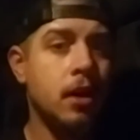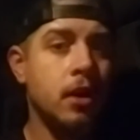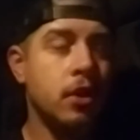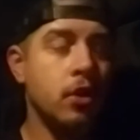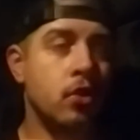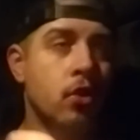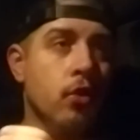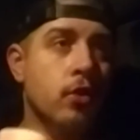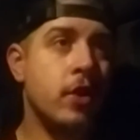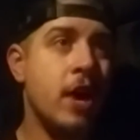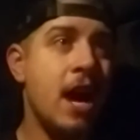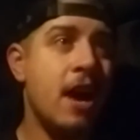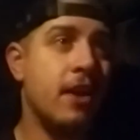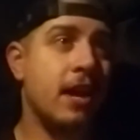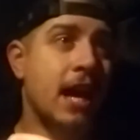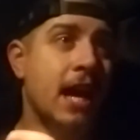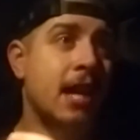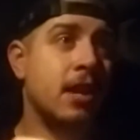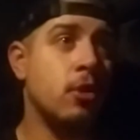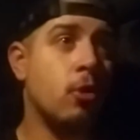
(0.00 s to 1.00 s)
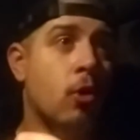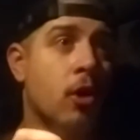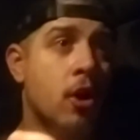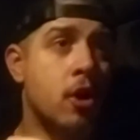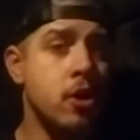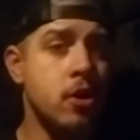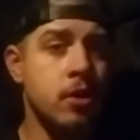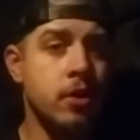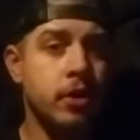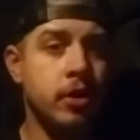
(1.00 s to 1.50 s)
You don't know how to handle
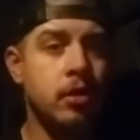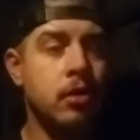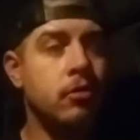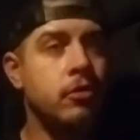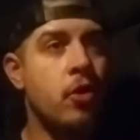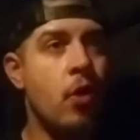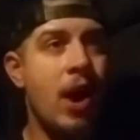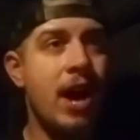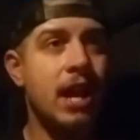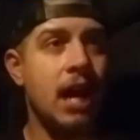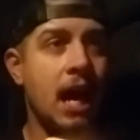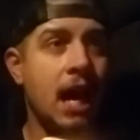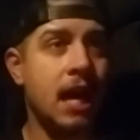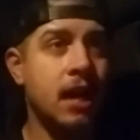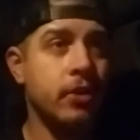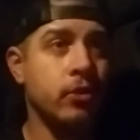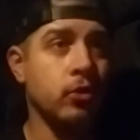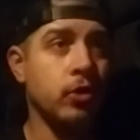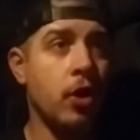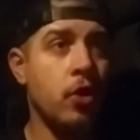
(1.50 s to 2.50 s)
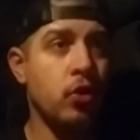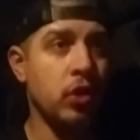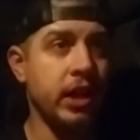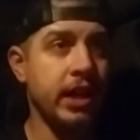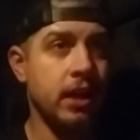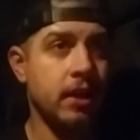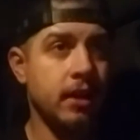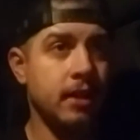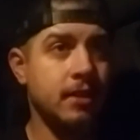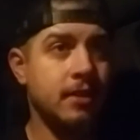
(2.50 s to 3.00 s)
hurt. You don't know how to handle
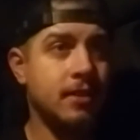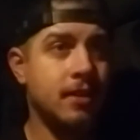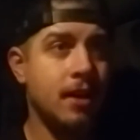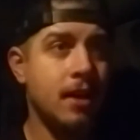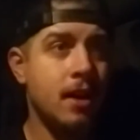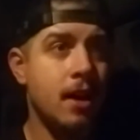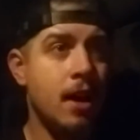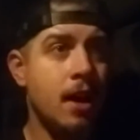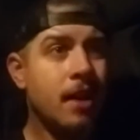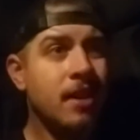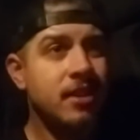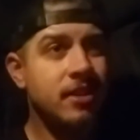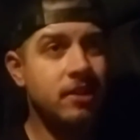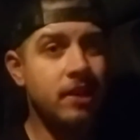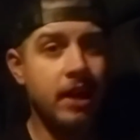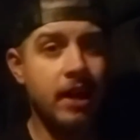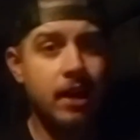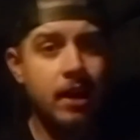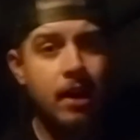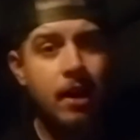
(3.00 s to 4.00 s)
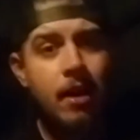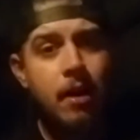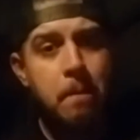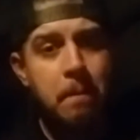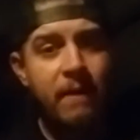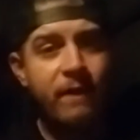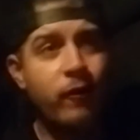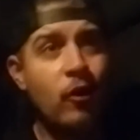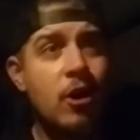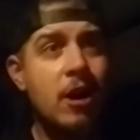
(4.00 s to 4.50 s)
loneliness. See,
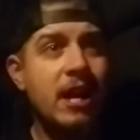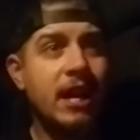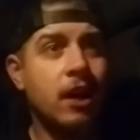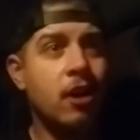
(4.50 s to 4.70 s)
before I get